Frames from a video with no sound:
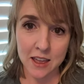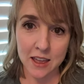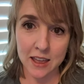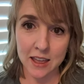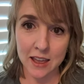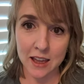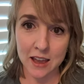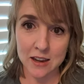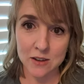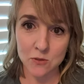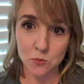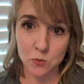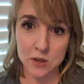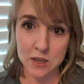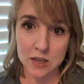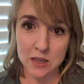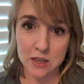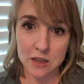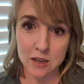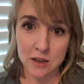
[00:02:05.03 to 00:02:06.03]
And
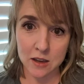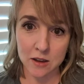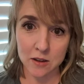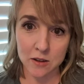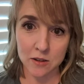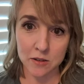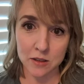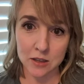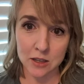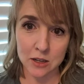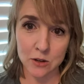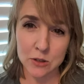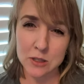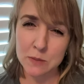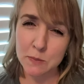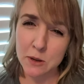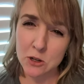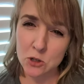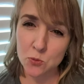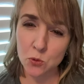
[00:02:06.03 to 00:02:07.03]
it's
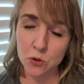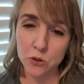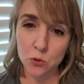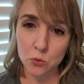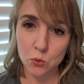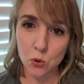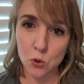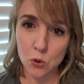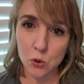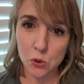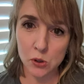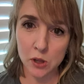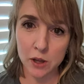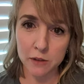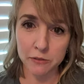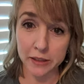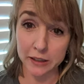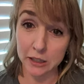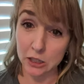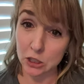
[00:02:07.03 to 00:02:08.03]
much more the role
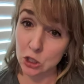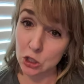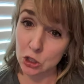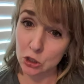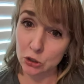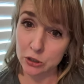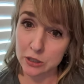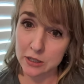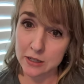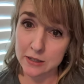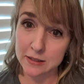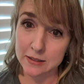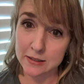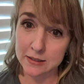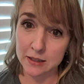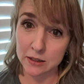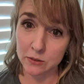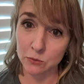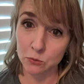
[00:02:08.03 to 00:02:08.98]
of like a curious